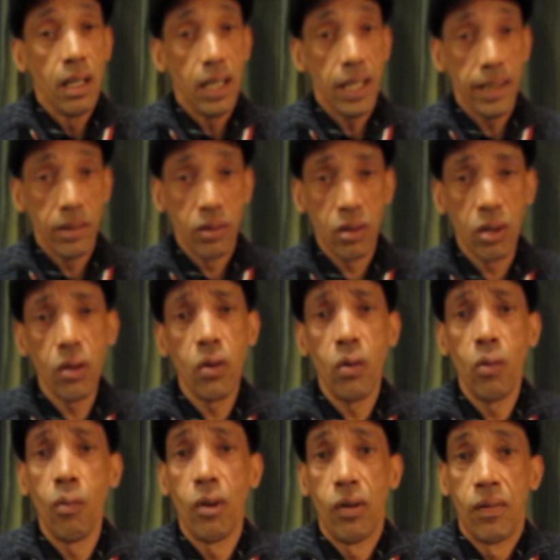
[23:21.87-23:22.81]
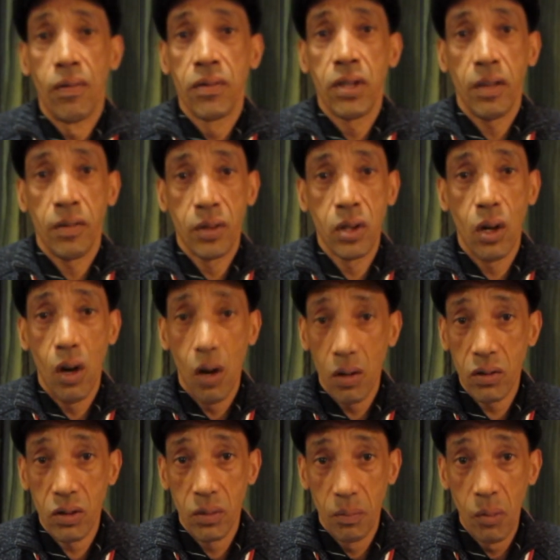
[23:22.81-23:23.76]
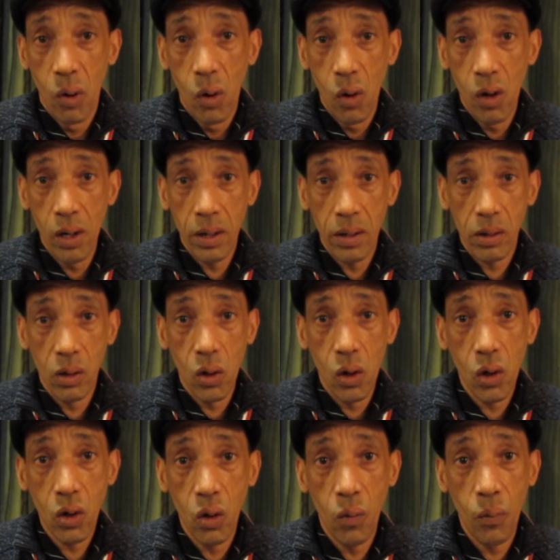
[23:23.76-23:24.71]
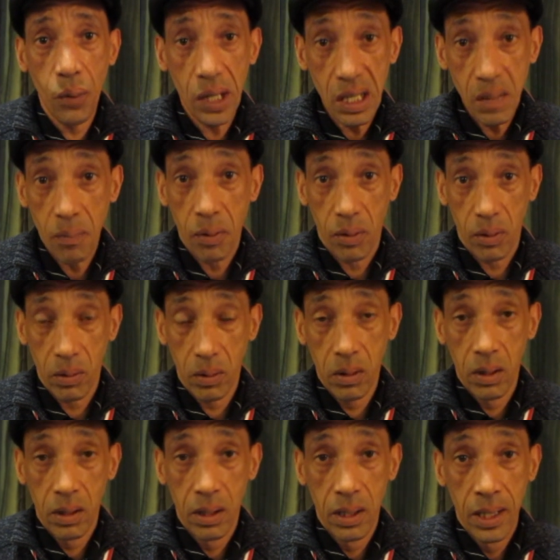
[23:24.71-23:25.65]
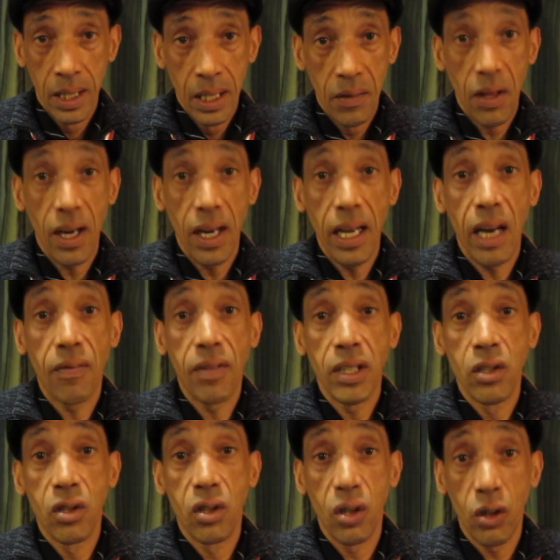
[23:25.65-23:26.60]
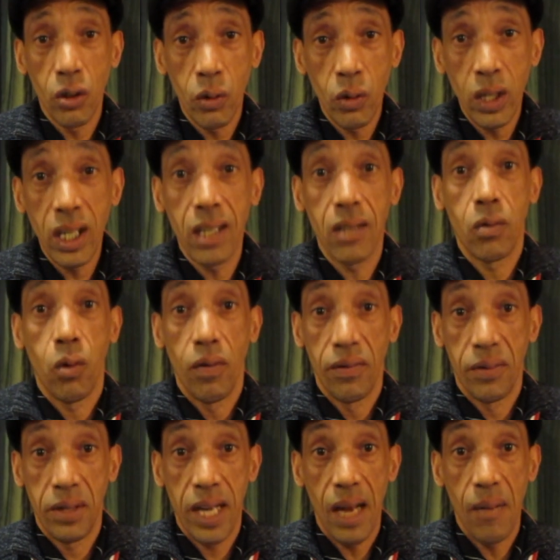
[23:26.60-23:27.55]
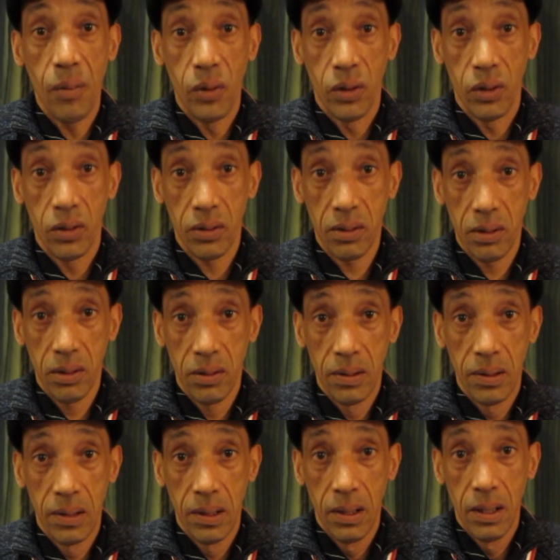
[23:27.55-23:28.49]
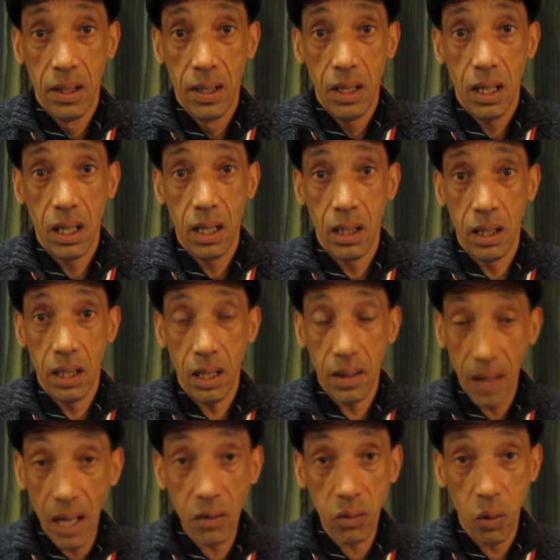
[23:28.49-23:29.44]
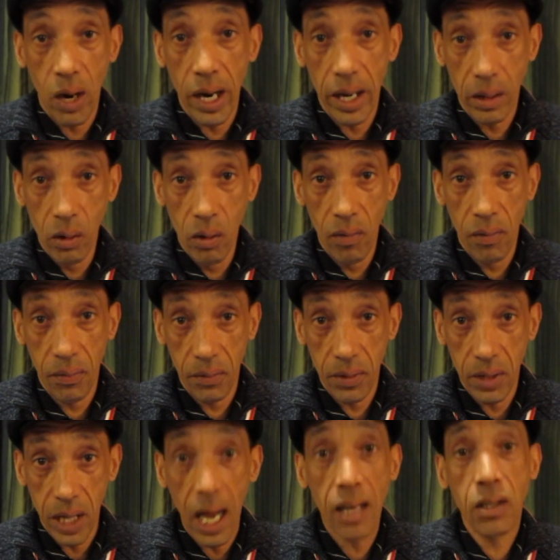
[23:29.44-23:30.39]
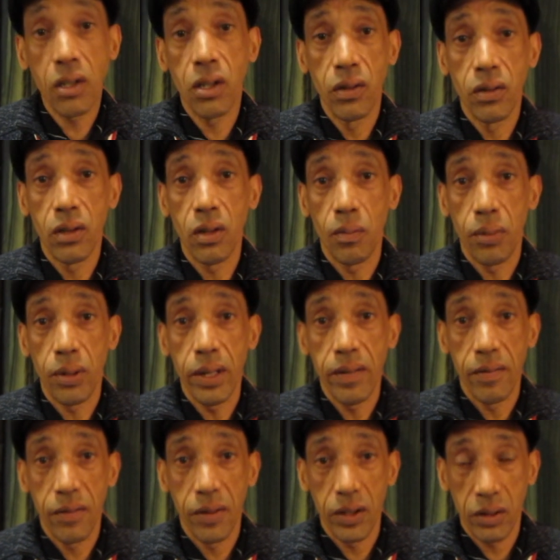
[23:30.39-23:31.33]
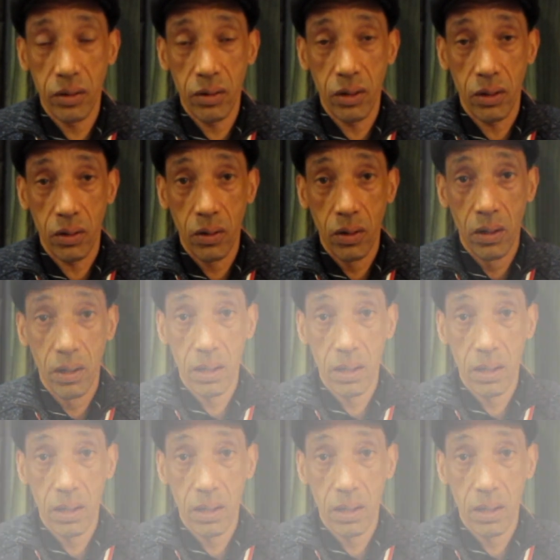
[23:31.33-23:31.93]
In 2 months I've talked to more local people than I have in 2 years worth of demos. And that's why I love the actions that Britain First do,